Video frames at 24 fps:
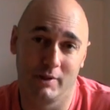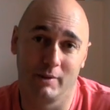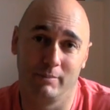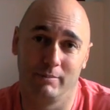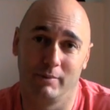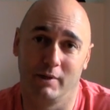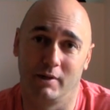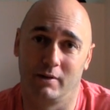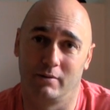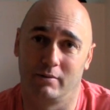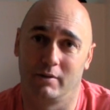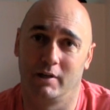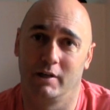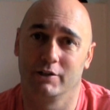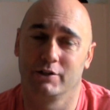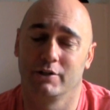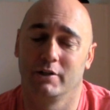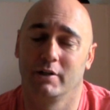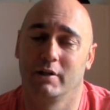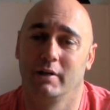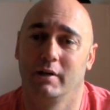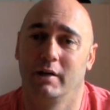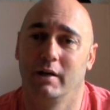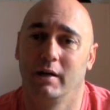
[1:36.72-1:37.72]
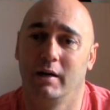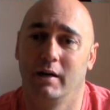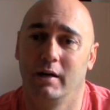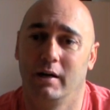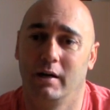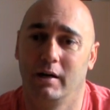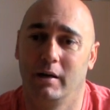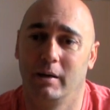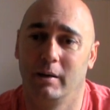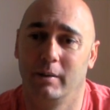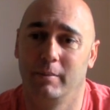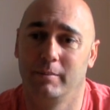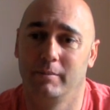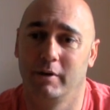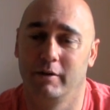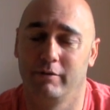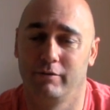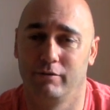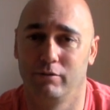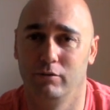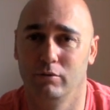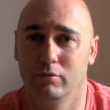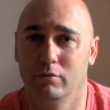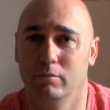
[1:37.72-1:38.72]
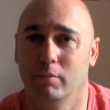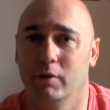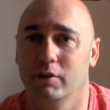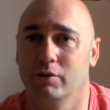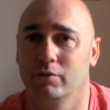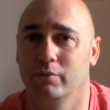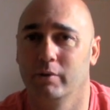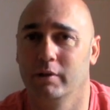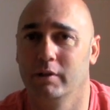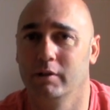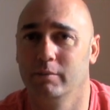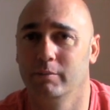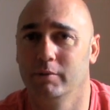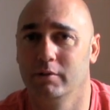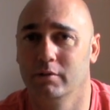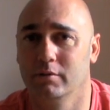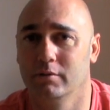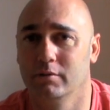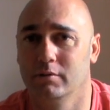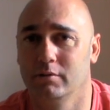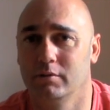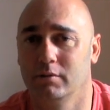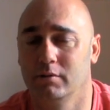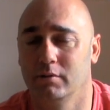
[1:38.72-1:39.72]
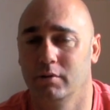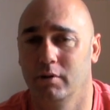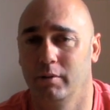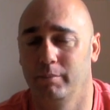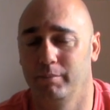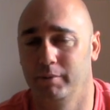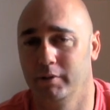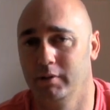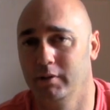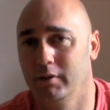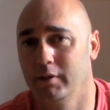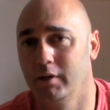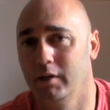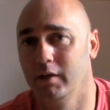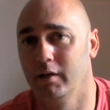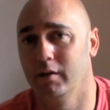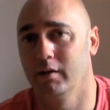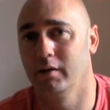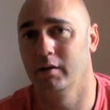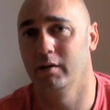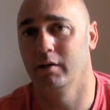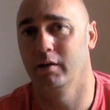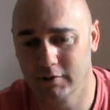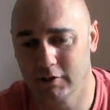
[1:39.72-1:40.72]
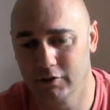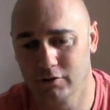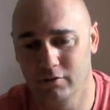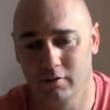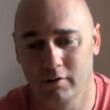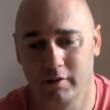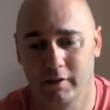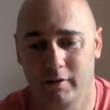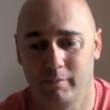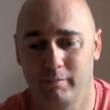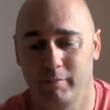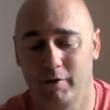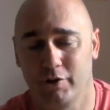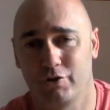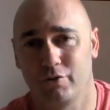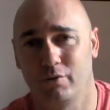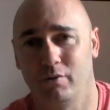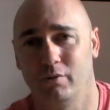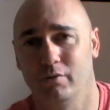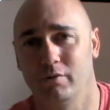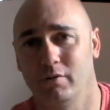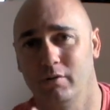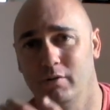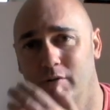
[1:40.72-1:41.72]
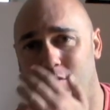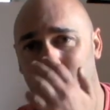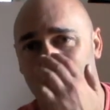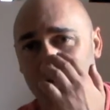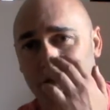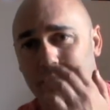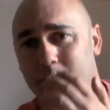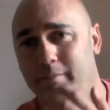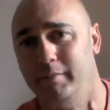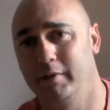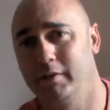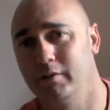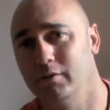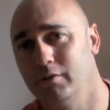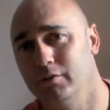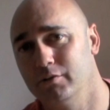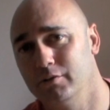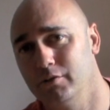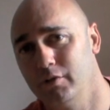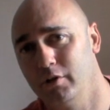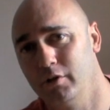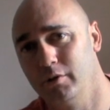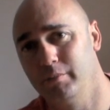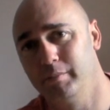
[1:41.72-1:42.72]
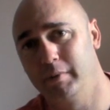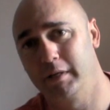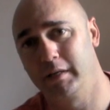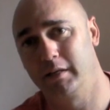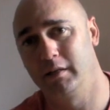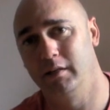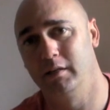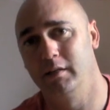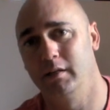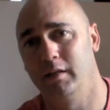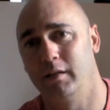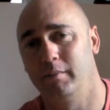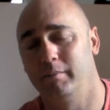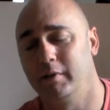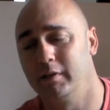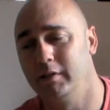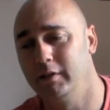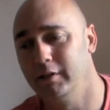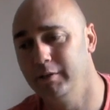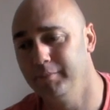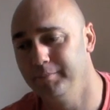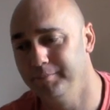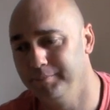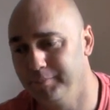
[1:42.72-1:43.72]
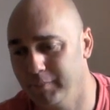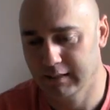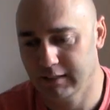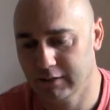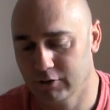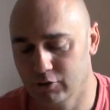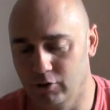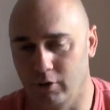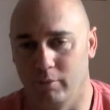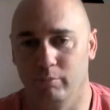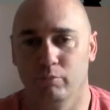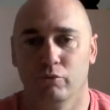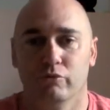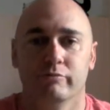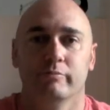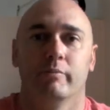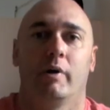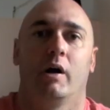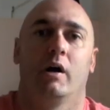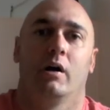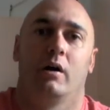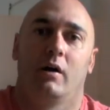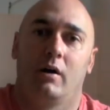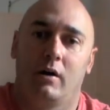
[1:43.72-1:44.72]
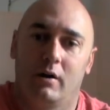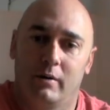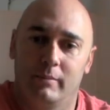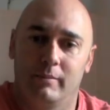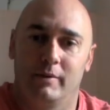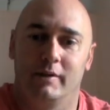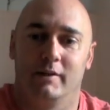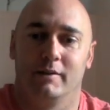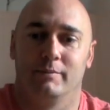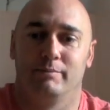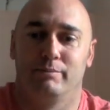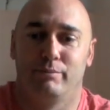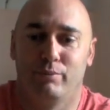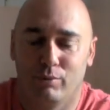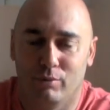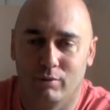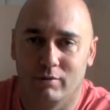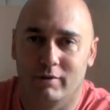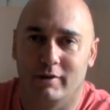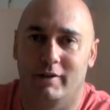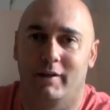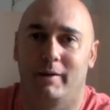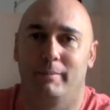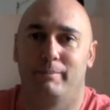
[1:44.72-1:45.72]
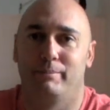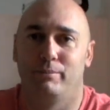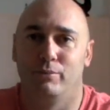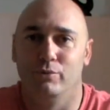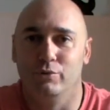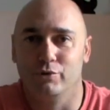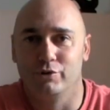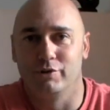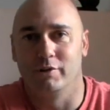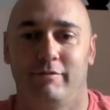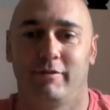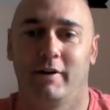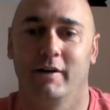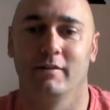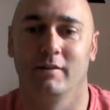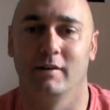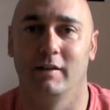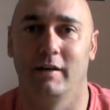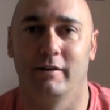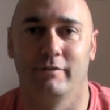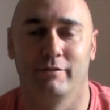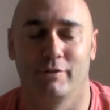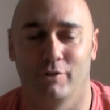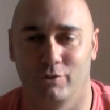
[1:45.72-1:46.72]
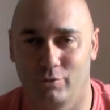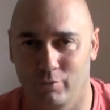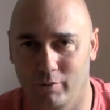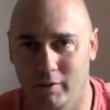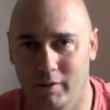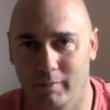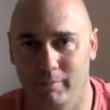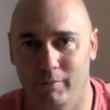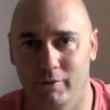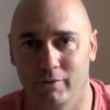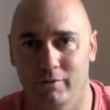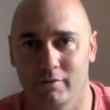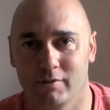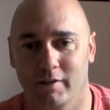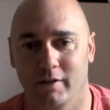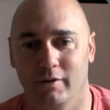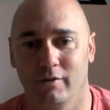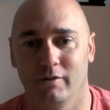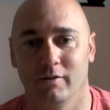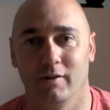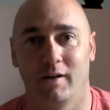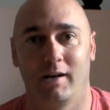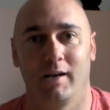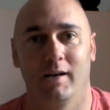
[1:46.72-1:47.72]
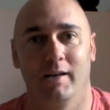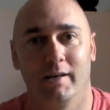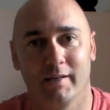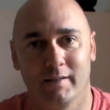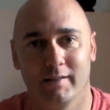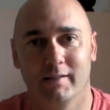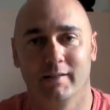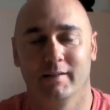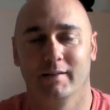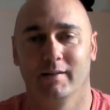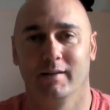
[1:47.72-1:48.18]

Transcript: big, big crash. Um, I flew about 20 meters up in the air, dislocated my shoulder, cracked my nose, hurt my kidney and my knee. So I moved my arm and I pulled and I pushed. Finally, after 20 minutes, I heard a click.